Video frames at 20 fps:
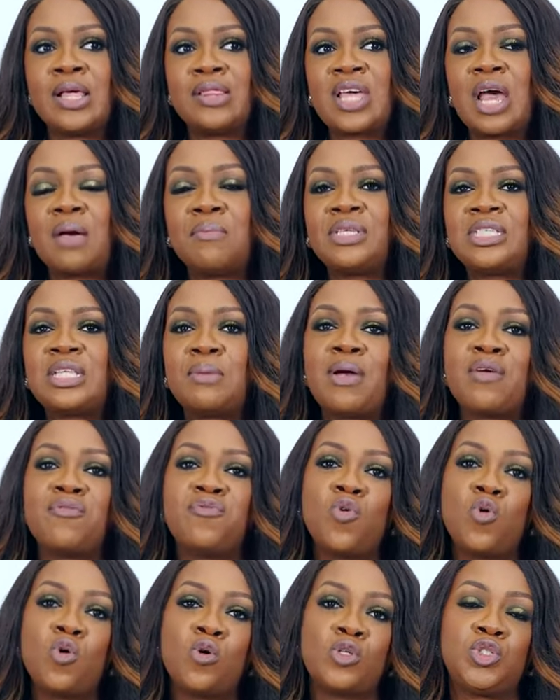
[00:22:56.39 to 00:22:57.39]
that means that my
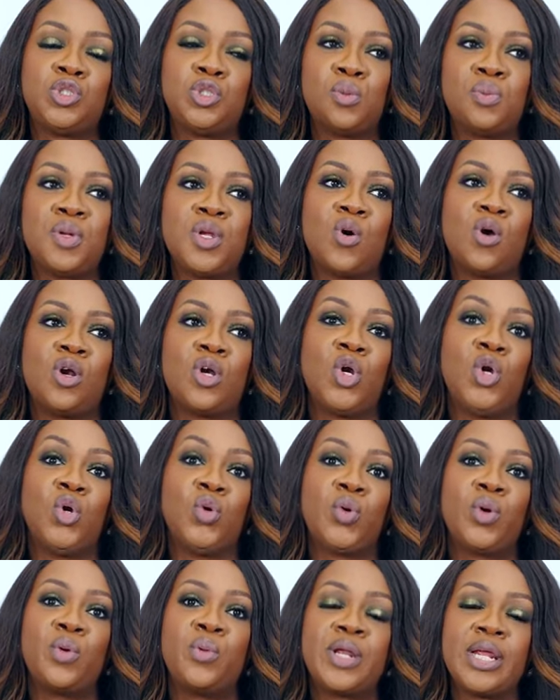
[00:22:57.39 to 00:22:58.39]
focus should be on
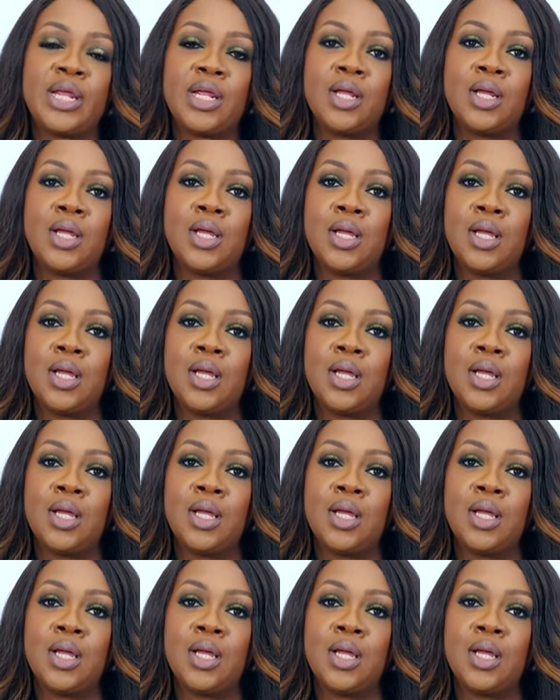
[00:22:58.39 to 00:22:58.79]
growing